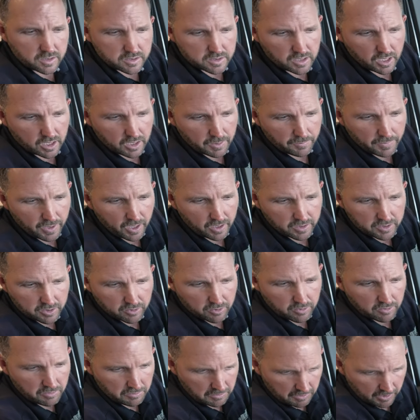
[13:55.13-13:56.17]
Talk about
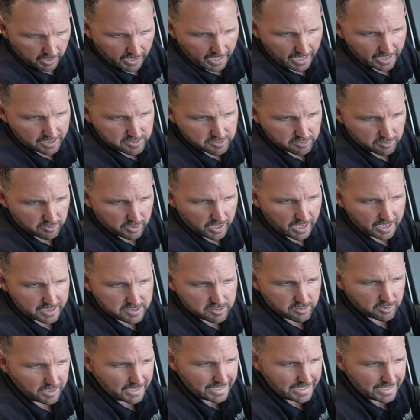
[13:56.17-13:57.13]
your hazard lights are